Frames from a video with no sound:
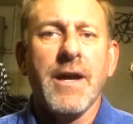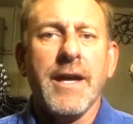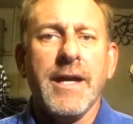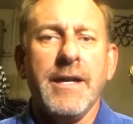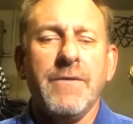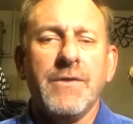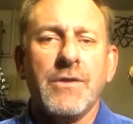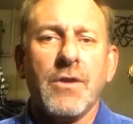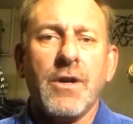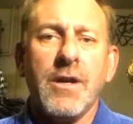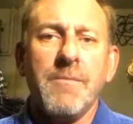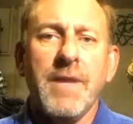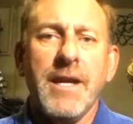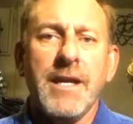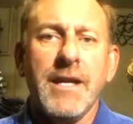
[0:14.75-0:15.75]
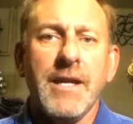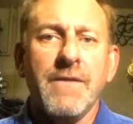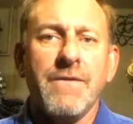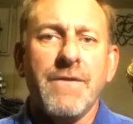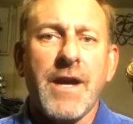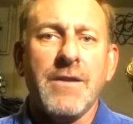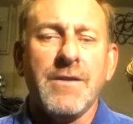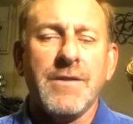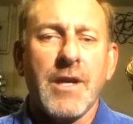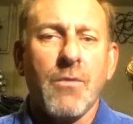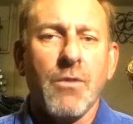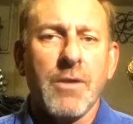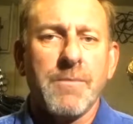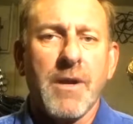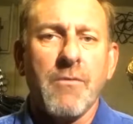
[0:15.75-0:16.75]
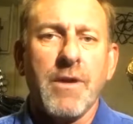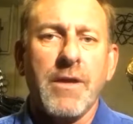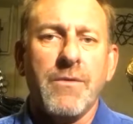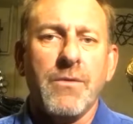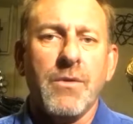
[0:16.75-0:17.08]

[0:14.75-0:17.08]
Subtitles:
I started making fountains. I worked my way